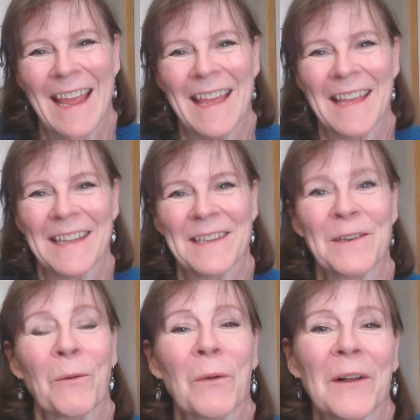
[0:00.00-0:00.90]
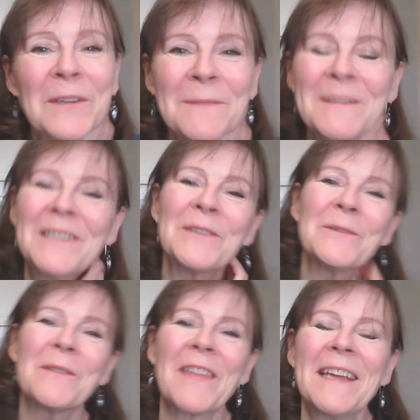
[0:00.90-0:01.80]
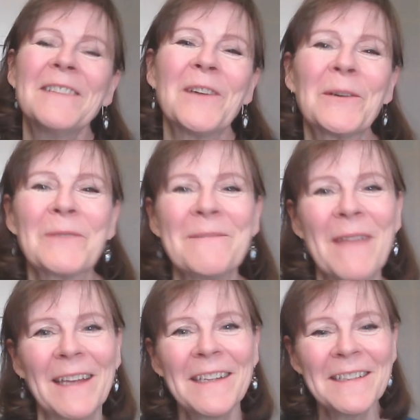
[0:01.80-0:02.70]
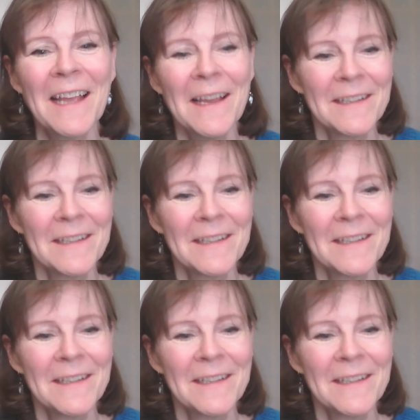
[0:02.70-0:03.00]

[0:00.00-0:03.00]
and welcome to Thank Dog We Made It.